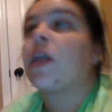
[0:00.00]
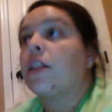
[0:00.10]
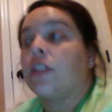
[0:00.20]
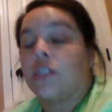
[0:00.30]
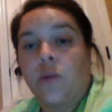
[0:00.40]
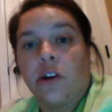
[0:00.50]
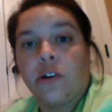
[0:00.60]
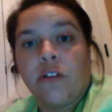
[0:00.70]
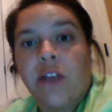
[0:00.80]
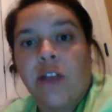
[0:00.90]
The square
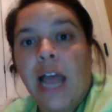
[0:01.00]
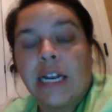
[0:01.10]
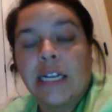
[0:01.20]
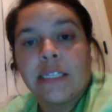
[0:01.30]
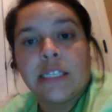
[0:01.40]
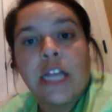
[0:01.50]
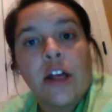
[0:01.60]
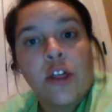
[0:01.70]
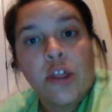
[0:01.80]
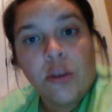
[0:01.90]
root of 9 is
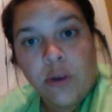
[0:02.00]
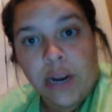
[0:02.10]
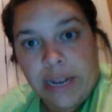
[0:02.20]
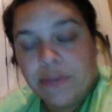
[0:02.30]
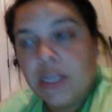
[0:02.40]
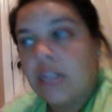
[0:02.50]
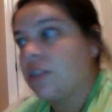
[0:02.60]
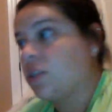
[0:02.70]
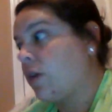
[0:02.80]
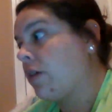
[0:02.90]
3. The
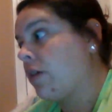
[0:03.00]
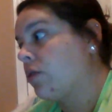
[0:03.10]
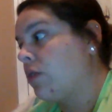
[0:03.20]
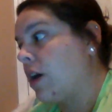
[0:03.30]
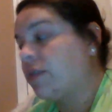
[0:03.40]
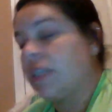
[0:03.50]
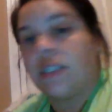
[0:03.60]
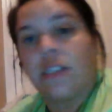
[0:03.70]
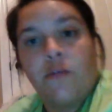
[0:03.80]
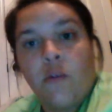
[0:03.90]
square root of
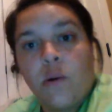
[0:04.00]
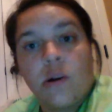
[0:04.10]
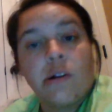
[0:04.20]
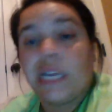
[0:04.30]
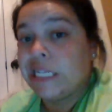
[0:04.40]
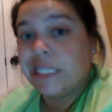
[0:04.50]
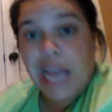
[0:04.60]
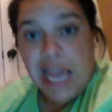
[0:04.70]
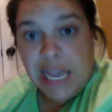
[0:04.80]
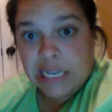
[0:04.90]
64 is
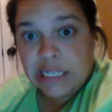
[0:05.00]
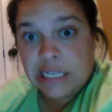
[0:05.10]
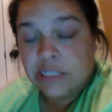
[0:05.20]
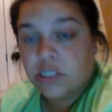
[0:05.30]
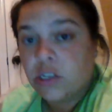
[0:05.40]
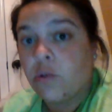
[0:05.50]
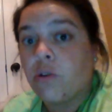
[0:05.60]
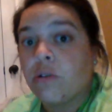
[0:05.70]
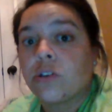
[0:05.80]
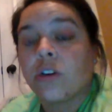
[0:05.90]
8. So
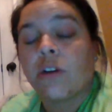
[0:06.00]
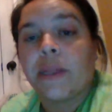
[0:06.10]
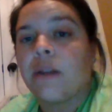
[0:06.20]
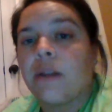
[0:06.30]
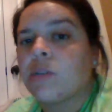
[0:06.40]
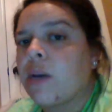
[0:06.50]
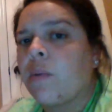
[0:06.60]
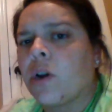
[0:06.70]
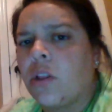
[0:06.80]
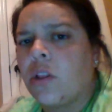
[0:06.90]
those are going to be the numbers that
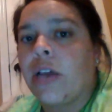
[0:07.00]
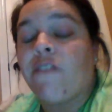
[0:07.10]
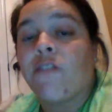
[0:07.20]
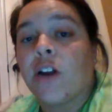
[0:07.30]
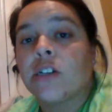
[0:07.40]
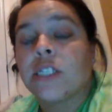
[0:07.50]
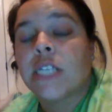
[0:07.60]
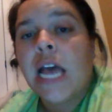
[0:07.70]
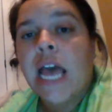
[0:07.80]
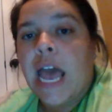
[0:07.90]
we're going to look at first.
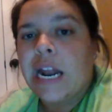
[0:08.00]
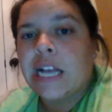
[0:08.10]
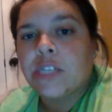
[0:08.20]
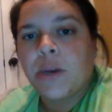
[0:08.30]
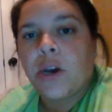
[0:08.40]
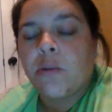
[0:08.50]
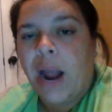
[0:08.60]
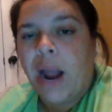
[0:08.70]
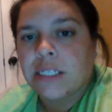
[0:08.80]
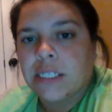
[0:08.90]
And as we go to
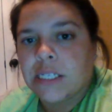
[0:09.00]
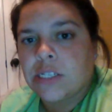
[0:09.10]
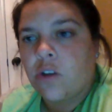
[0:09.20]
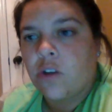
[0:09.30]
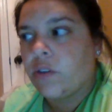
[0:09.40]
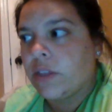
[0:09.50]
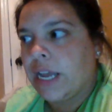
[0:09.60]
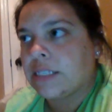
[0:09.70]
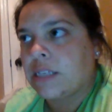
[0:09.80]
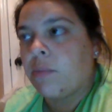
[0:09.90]
practice this over the
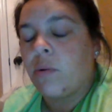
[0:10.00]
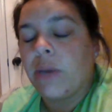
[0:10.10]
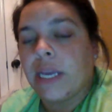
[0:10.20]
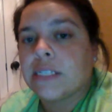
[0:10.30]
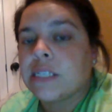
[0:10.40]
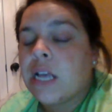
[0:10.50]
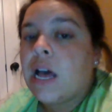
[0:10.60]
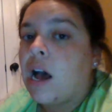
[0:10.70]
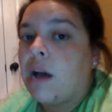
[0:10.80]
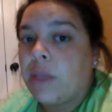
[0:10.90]
next couple weeks,
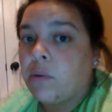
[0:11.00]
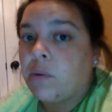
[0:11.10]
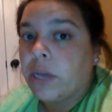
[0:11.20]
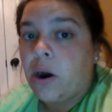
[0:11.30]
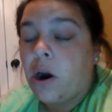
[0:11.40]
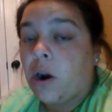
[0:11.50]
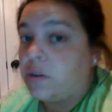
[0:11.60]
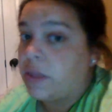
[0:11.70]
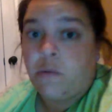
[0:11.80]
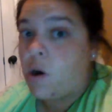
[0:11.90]
they will get harder.
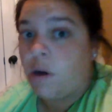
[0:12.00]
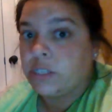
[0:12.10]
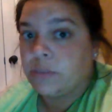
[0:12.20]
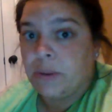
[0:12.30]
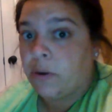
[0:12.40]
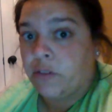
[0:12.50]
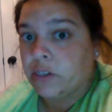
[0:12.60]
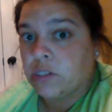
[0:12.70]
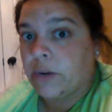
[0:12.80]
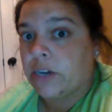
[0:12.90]
They won't always be
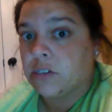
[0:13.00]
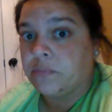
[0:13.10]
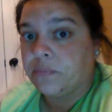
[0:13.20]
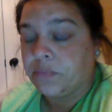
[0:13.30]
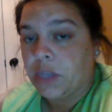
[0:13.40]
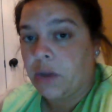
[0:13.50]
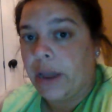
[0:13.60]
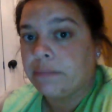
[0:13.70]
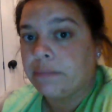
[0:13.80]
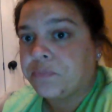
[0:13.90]
perfect squares.
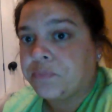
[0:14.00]
Okay.